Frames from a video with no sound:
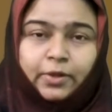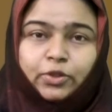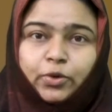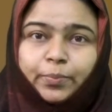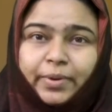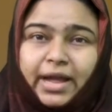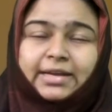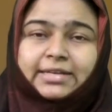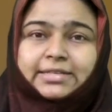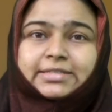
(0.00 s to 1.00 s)
Through
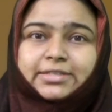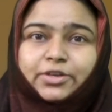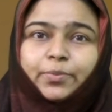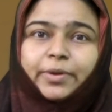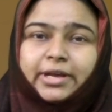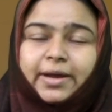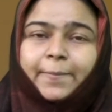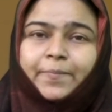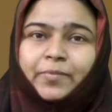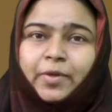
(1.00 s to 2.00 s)
practice, you become
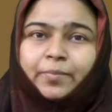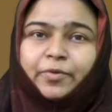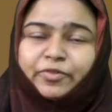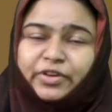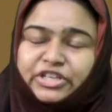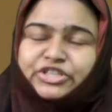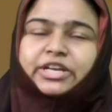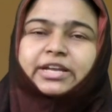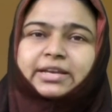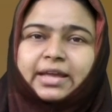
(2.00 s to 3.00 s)

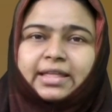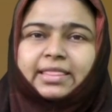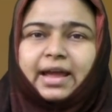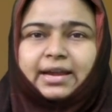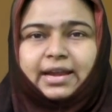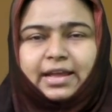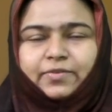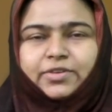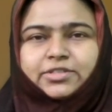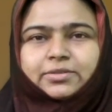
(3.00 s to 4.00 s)
proficient in that
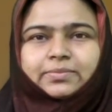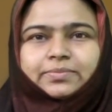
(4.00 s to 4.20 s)
language.